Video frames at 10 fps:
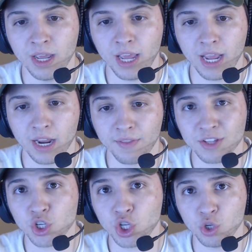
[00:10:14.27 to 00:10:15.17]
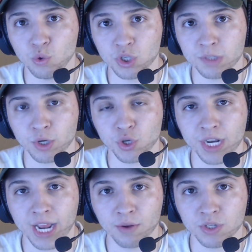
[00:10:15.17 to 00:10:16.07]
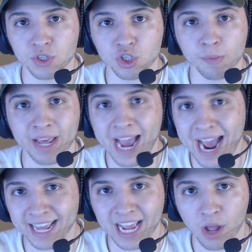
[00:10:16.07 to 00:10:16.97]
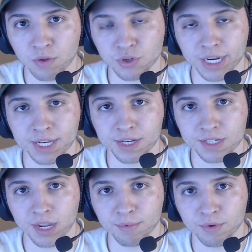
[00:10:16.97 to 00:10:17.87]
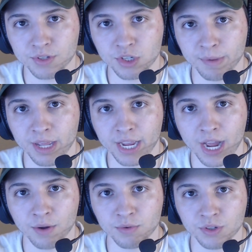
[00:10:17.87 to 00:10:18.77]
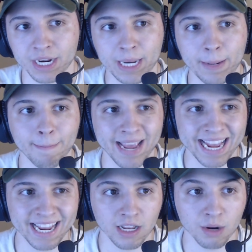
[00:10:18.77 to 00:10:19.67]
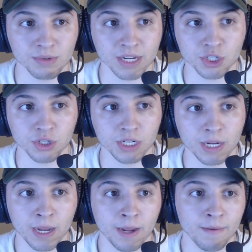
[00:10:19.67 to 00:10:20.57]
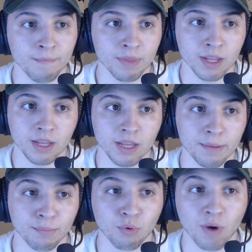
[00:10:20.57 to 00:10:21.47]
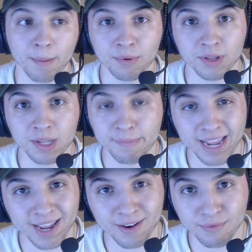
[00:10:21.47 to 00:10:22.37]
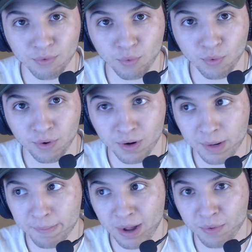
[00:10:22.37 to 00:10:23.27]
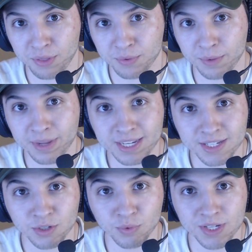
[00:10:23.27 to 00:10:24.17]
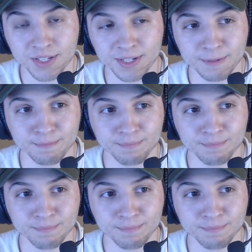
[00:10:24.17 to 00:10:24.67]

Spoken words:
And that's huge, especially now since so many ad accounts are getting disabled, so many accounts are getting banned. I was actually improperly banned for about 3 weeks recently.